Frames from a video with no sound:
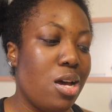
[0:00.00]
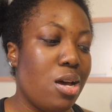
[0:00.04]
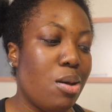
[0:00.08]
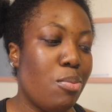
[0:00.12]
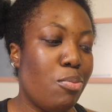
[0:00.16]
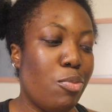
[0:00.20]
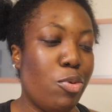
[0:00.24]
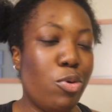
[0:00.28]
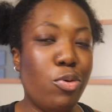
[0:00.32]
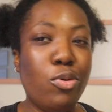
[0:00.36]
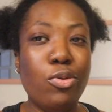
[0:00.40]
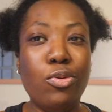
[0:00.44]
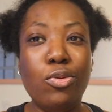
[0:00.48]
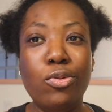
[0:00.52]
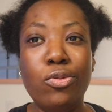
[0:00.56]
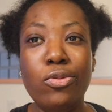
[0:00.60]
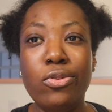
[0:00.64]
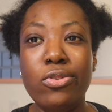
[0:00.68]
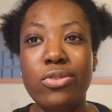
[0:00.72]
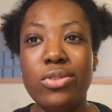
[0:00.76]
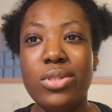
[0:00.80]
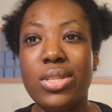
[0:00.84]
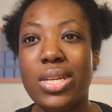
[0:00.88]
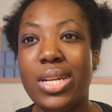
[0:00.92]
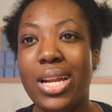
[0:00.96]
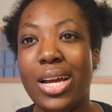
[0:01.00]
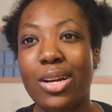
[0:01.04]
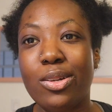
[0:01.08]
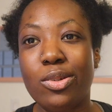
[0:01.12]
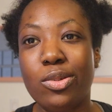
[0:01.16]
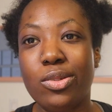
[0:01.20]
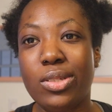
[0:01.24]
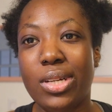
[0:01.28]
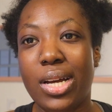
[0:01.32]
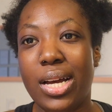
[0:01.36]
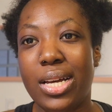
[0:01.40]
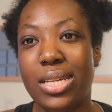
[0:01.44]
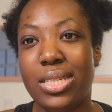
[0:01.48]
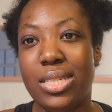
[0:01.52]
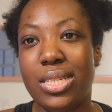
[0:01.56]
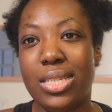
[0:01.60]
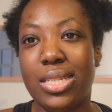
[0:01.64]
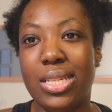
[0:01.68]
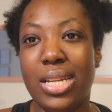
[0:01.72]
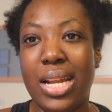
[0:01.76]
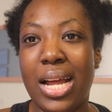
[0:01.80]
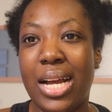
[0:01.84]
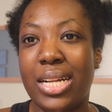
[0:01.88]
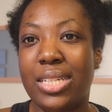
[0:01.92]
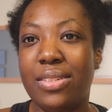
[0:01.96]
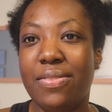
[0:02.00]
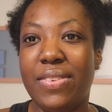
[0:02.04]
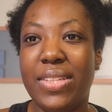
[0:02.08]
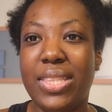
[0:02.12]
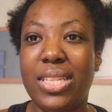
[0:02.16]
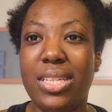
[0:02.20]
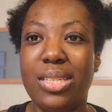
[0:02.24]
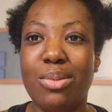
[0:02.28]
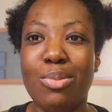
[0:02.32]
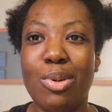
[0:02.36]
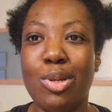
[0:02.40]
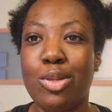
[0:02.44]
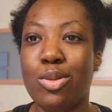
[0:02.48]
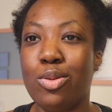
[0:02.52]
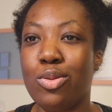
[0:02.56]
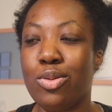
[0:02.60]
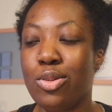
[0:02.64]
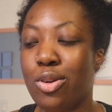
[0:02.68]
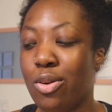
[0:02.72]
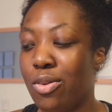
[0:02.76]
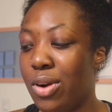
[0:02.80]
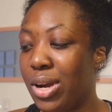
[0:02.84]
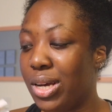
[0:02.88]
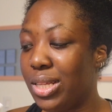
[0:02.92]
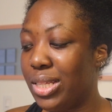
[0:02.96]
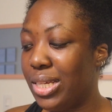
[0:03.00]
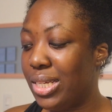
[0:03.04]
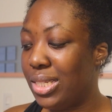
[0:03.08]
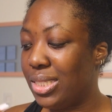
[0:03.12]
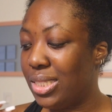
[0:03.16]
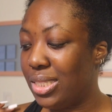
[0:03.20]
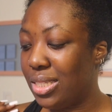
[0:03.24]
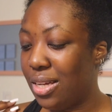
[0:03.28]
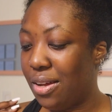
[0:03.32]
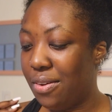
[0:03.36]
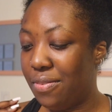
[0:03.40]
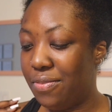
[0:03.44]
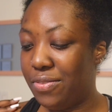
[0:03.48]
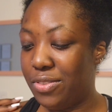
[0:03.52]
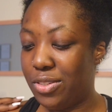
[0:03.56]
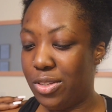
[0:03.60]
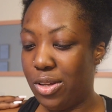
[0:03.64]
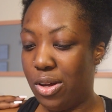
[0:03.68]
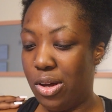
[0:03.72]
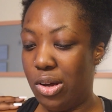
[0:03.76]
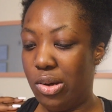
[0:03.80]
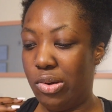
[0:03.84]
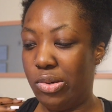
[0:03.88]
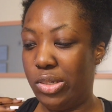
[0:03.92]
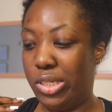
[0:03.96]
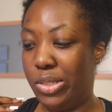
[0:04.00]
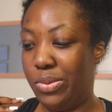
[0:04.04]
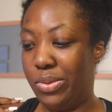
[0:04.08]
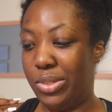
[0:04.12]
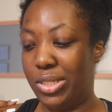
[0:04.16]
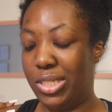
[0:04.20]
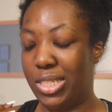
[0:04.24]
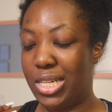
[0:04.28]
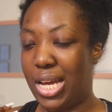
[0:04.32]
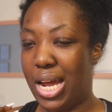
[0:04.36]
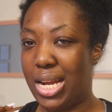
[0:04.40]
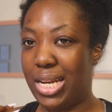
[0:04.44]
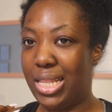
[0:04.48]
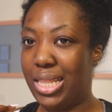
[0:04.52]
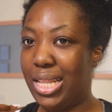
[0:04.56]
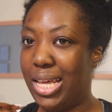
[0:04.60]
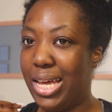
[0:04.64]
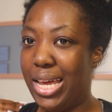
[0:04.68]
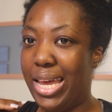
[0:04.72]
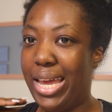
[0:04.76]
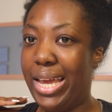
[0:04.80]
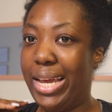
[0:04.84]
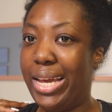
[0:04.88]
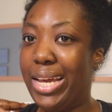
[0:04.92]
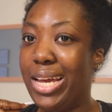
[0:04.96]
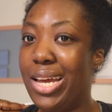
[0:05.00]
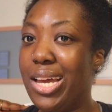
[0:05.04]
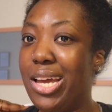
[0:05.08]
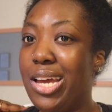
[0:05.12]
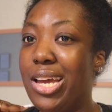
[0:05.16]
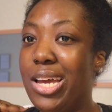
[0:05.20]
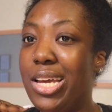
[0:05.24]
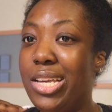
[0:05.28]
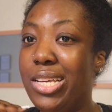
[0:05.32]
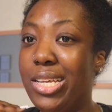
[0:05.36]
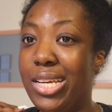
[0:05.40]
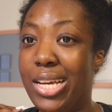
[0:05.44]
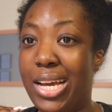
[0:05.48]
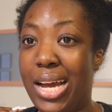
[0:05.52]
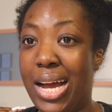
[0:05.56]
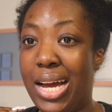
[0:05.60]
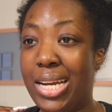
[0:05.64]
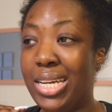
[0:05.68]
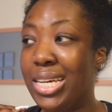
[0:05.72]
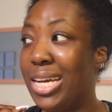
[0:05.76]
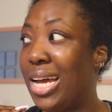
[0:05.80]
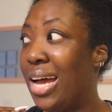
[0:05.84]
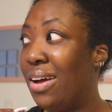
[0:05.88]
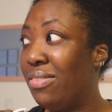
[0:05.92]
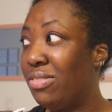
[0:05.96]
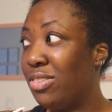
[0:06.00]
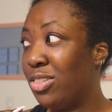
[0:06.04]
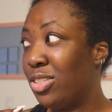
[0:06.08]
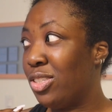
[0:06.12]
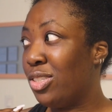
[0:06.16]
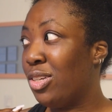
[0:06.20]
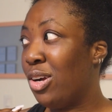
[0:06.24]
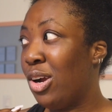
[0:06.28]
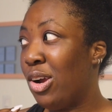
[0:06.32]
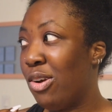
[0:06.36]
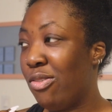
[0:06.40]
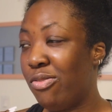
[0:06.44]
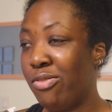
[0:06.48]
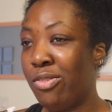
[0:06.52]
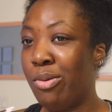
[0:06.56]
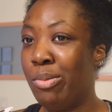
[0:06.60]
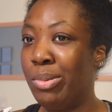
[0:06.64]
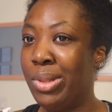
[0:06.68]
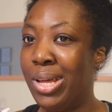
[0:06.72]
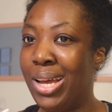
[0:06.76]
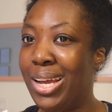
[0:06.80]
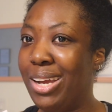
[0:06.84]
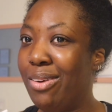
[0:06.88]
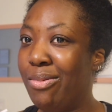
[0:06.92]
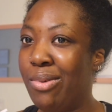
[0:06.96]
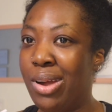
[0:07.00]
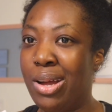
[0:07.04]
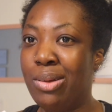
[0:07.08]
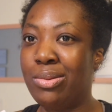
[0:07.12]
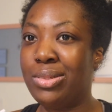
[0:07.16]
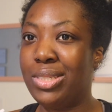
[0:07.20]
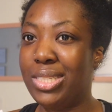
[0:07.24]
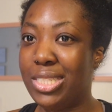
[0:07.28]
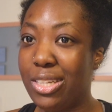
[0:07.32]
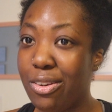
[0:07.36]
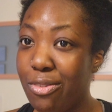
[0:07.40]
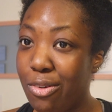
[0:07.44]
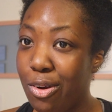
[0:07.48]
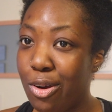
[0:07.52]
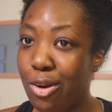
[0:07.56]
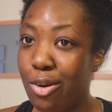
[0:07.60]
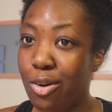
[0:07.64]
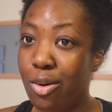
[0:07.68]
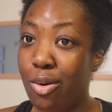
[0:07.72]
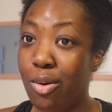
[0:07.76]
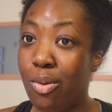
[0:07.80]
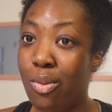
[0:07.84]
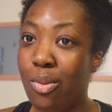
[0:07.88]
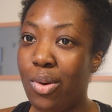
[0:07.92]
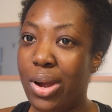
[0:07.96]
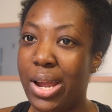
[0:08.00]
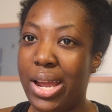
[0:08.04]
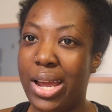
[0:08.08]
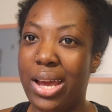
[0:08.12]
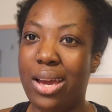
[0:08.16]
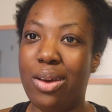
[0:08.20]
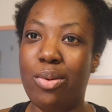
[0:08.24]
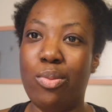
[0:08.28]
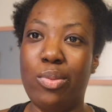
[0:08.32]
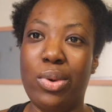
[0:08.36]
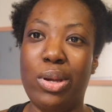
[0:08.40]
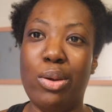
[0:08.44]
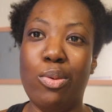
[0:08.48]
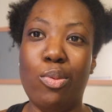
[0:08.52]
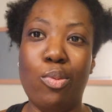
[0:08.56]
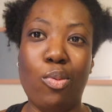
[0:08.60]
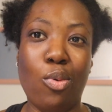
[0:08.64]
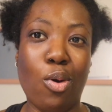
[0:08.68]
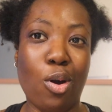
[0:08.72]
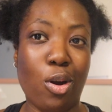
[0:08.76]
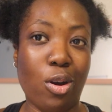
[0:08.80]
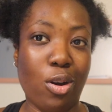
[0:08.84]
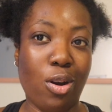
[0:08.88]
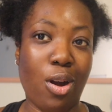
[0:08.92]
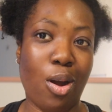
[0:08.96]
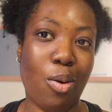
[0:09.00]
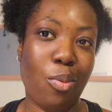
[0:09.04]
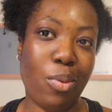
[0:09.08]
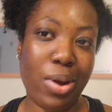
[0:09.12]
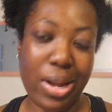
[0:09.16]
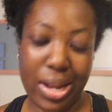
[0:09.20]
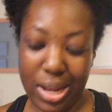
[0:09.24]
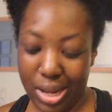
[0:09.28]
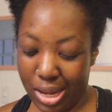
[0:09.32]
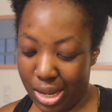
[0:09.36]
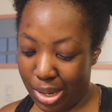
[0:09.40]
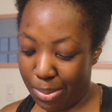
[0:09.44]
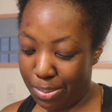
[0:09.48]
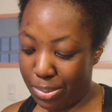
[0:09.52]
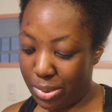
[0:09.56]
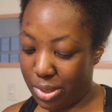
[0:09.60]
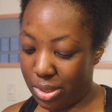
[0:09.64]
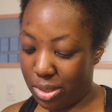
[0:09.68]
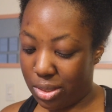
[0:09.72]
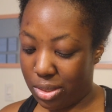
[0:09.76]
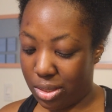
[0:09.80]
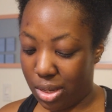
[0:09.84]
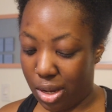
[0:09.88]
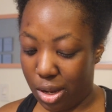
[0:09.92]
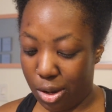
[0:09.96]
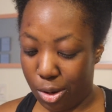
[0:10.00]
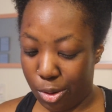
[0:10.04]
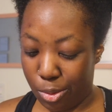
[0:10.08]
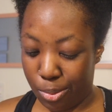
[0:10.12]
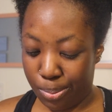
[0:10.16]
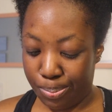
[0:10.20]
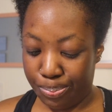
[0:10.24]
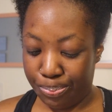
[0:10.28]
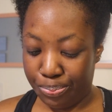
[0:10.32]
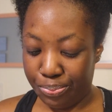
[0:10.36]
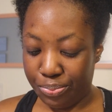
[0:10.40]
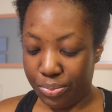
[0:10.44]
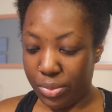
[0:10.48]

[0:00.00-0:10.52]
moves and exercises and activate these muscles correctly and stuff. So she was just kind of like, you kind of have to start from like ground zero and we work our way up. So